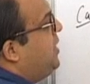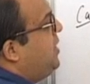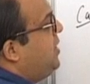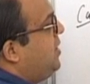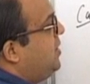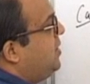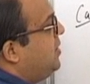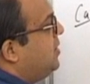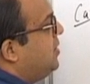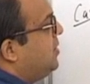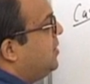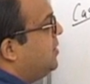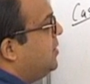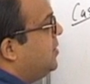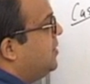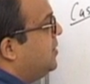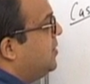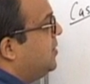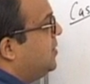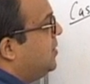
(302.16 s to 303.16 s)
pulley,
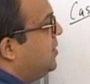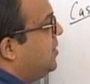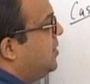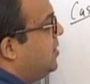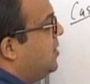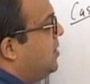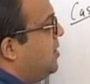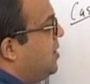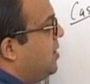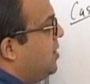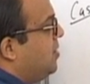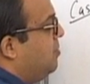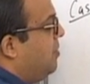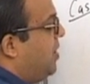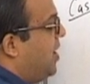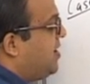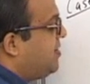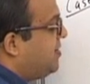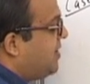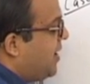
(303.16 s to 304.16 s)

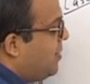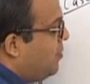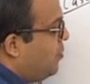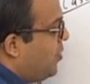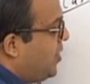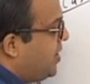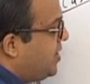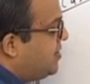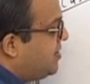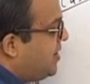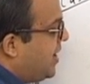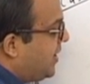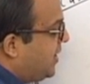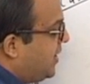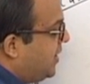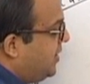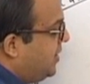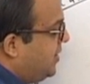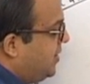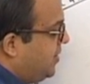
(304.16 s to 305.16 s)
mass M1 is
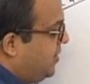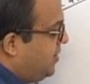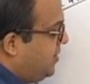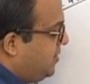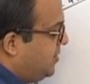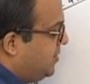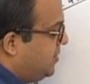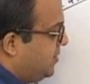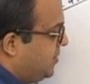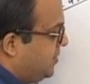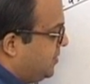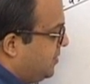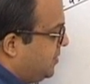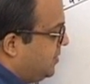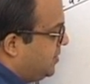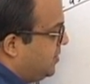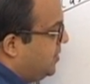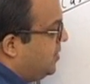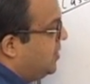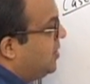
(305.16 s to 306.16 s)
hanging here,
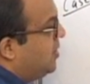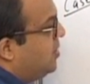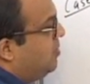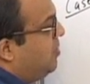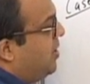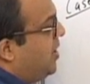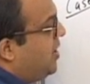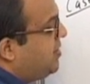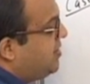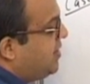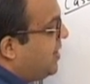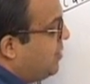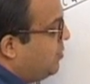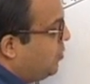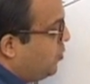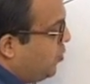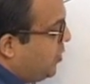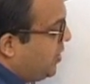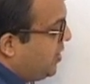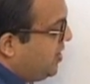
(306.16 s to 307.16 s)
mass
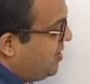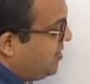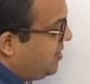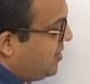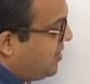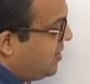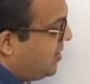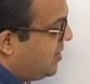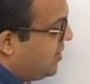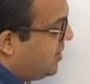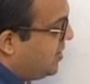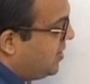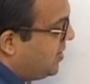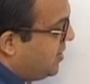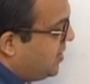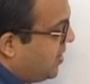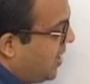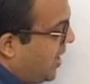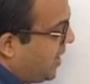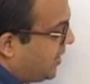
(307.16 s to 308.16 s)
M2 is
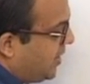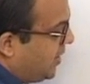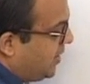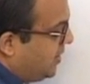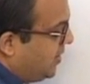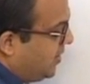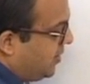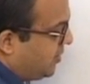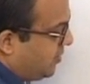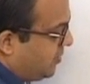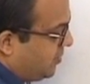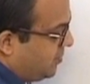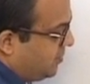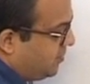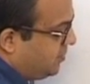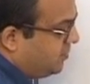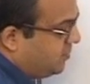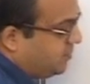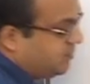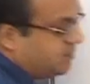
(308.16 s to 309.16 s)
hanging here.